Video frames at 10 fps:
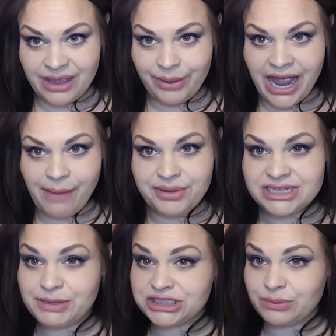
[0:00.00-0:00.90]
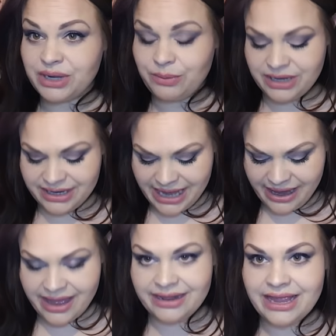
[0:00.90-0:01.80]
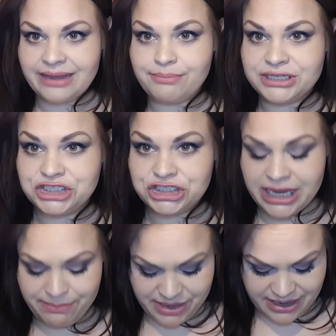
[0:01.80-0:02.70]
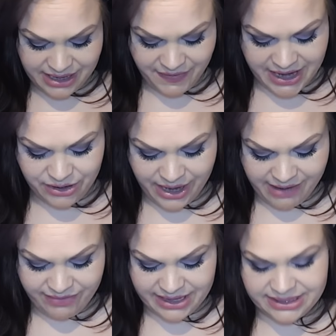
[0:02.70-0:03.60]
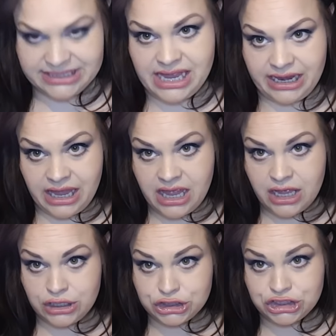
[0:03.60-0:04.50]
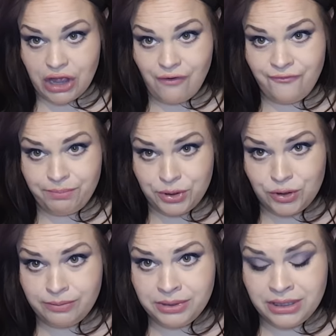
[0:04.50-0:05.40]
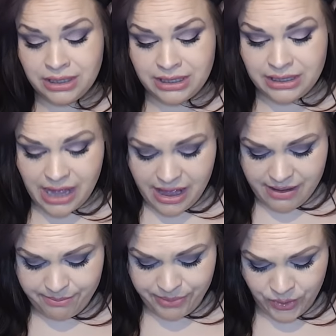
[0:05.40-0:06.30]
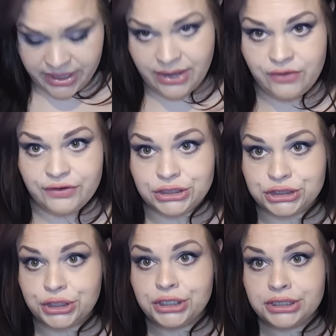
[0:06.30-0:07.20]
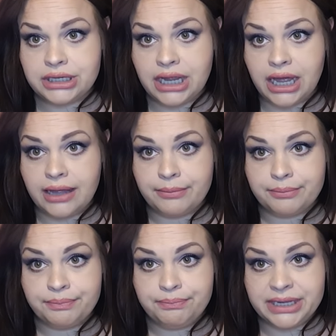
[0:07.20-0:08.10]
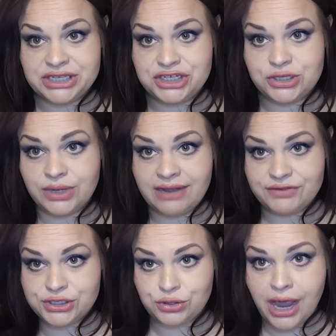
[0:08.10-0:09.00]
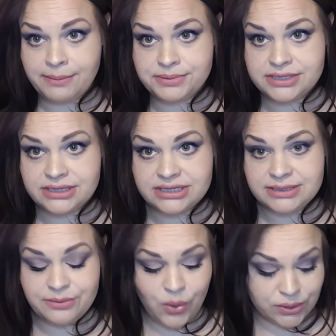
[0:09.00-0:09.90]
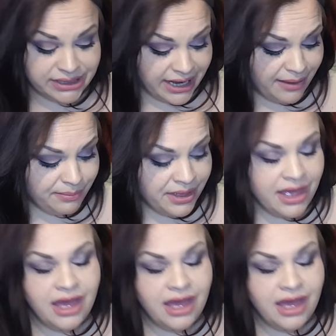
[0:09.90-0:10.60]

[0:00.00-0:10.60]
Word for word: that would happen, especially when it could get kind of like misshapen, and then you'd have like this like shelf boob um, poking out of your shirt um, because you don't have the straps to hold it up.